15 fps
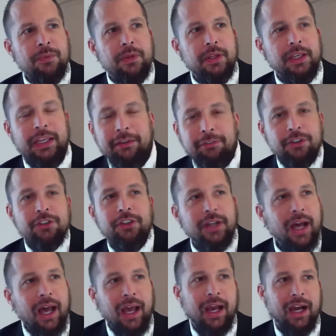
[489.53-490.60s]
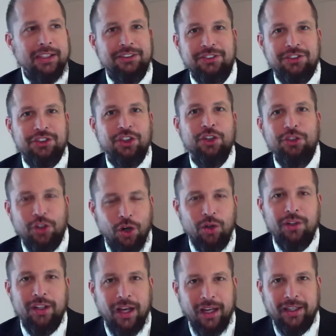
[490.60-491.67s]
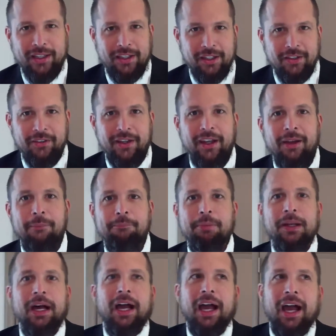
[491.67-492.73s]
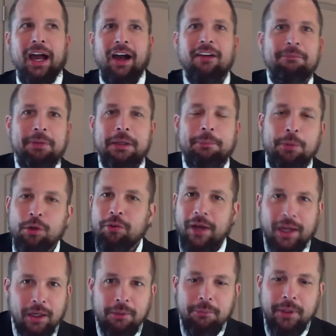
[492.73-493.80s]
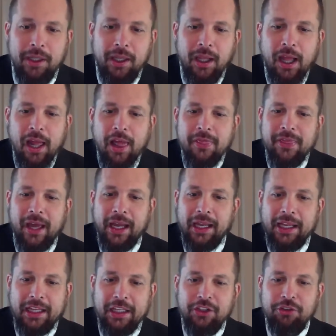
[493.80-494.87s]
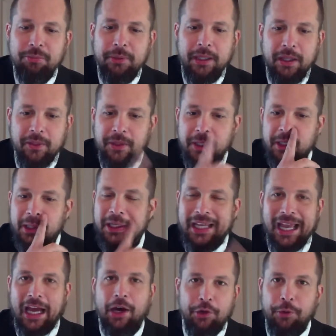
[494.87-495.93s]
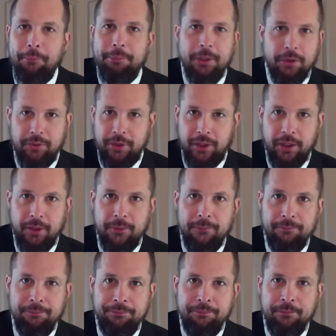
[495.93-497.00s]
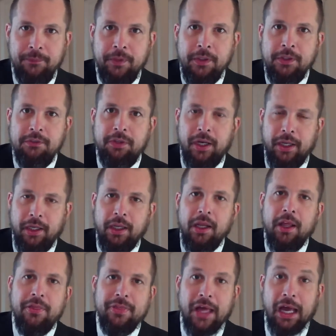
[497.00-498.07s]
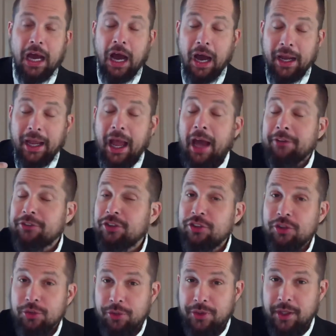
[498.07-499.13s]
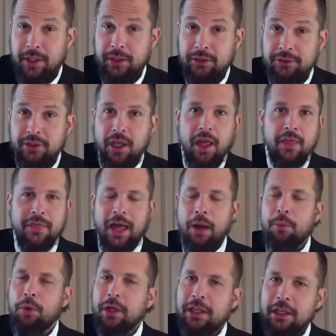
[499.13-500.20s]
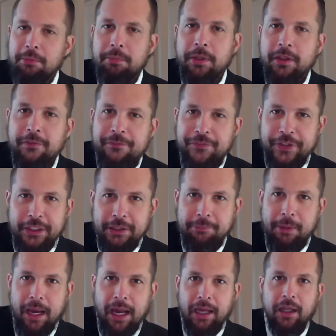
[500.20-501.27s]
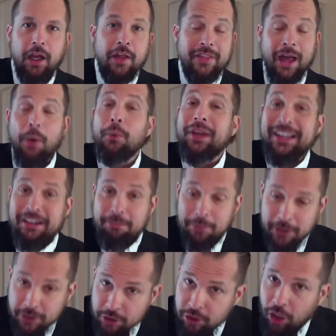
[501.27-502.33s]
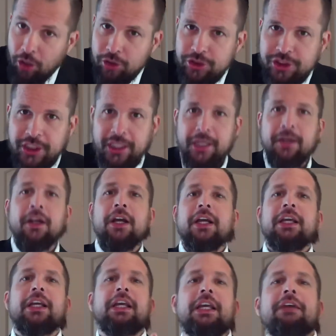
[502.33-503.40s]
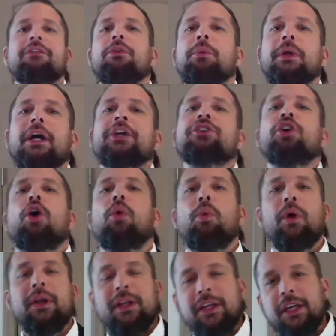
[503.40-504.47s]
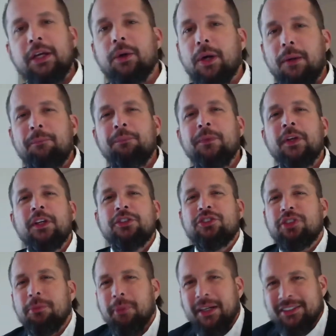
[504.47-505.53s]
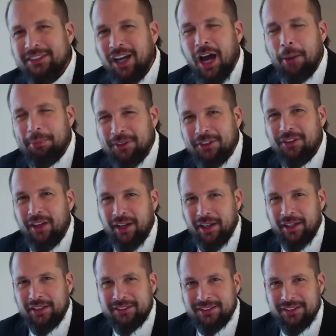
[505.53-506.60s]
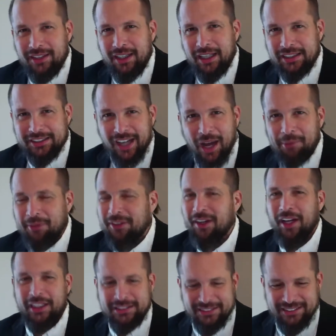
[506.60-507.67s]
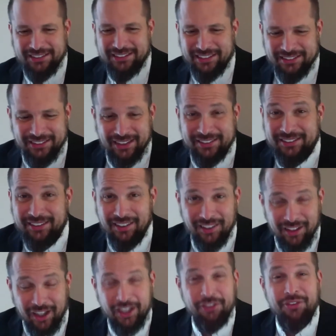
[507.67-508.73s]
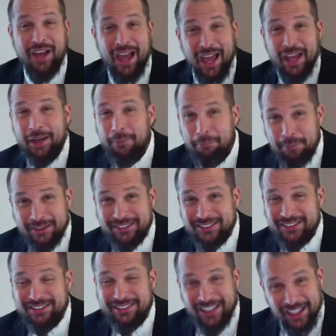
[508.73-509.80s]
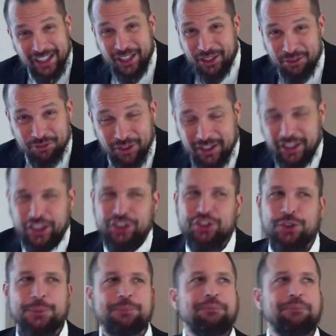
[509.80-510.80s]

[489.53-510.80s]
even today, I still don't like hearing it, but I have people around me that gives me the accountability, right? That I have to do things, that will give me the feedback, that will give me the coaching, even when I don't want to hear it. So my top clients in success in life and business and financial,